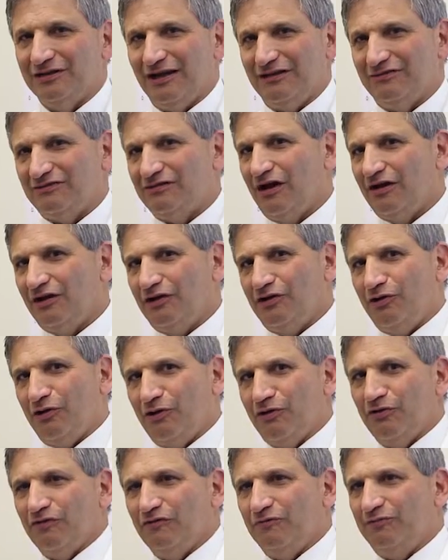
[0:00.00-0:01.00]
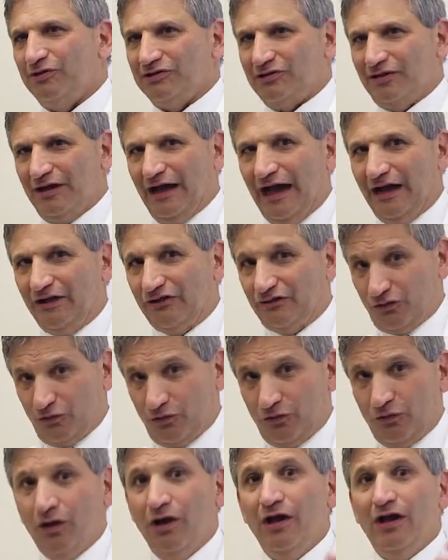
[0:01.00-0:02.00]
that's not a nerve, but
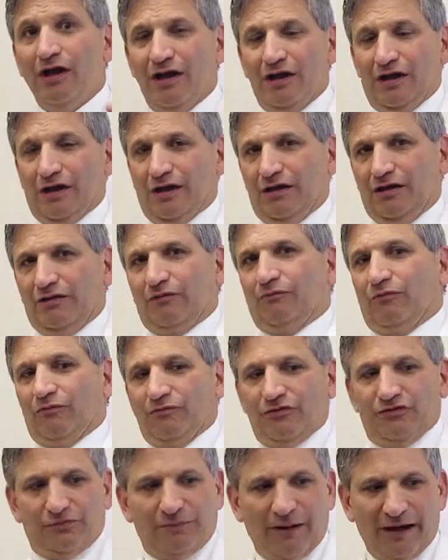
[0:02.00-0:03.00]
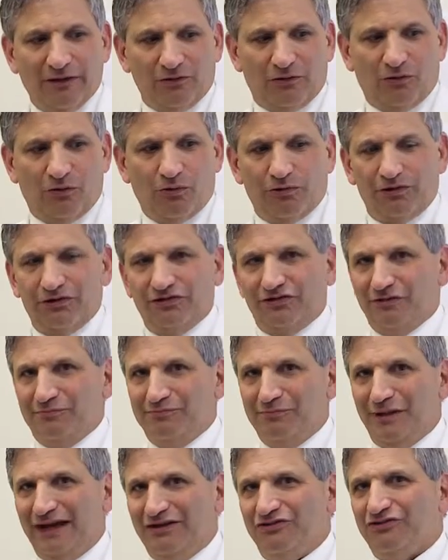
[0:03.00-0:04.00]
the spinal cord is the
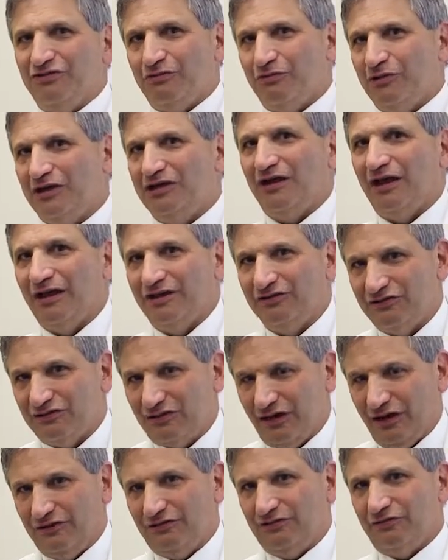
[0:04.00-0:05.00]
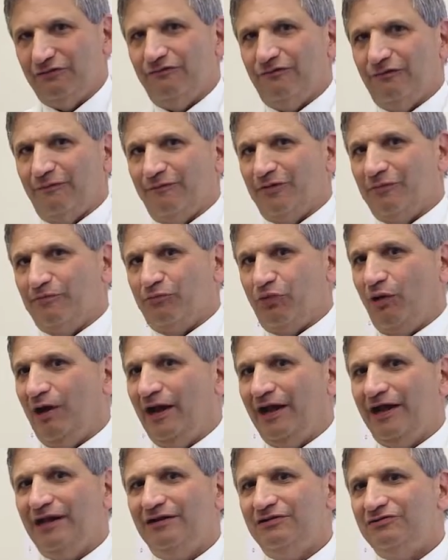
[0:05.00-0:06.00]
major relay station from the
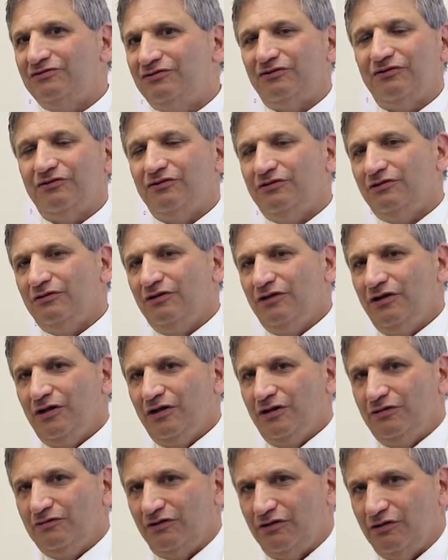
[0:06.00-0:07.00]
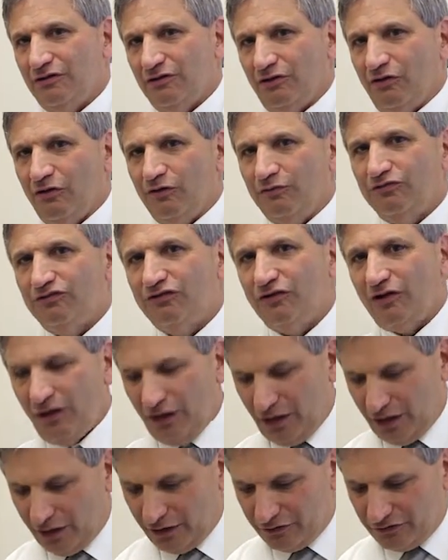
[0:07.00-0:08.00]
brain to the arms and
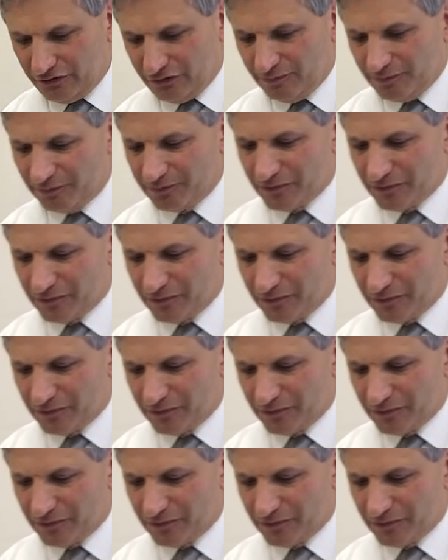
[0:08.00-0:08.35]
legs.